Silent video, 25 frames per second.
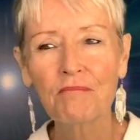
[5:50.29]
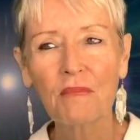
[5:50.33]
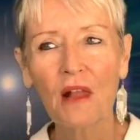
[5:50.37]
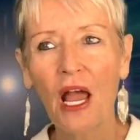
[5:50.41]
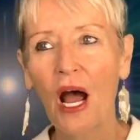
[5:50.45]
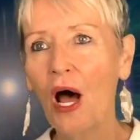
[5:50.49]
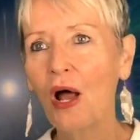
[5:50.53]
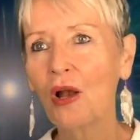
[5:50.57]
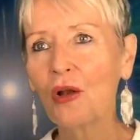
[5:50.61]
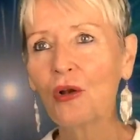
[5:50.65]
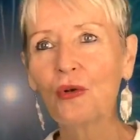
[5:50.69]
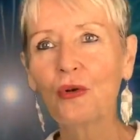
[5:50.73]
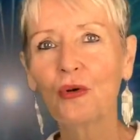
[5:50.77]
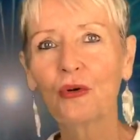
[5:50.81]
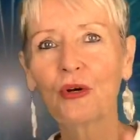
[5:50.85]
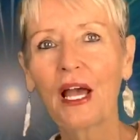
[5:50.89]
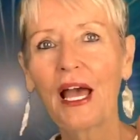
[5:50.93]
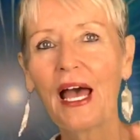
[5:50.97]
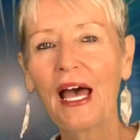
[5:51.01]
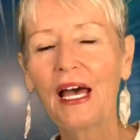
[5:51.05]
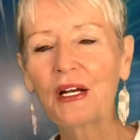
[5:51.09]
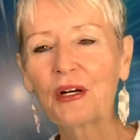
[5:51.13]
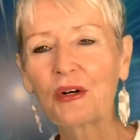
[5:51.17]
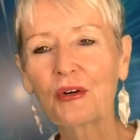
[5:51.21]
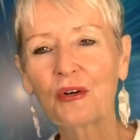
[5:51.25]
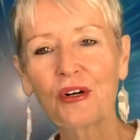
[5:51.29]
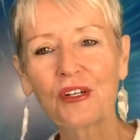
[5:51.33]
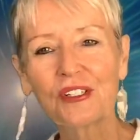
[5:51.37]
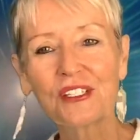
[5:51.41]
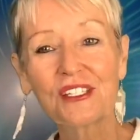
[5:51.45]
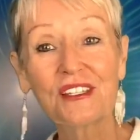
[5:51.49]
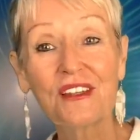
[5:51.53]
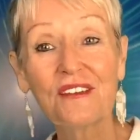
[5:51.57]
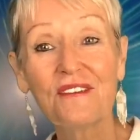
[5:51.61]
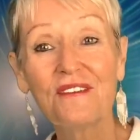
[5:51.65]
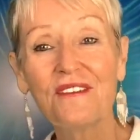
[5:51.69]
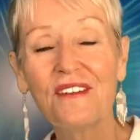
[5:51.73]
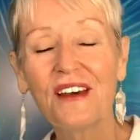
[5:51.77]
I'll look out across
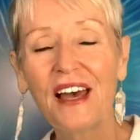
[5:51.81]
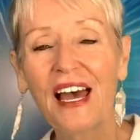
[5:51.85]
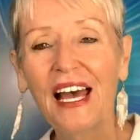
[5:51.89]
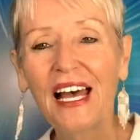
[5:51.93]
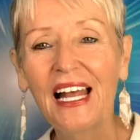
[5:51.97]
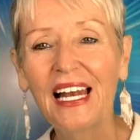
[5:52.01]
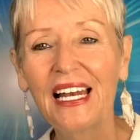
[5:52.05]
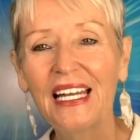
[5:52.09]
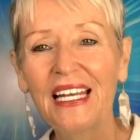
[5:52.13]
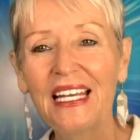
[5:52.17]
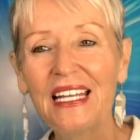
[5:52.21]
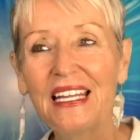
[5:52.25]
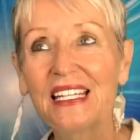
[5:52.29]
the valley,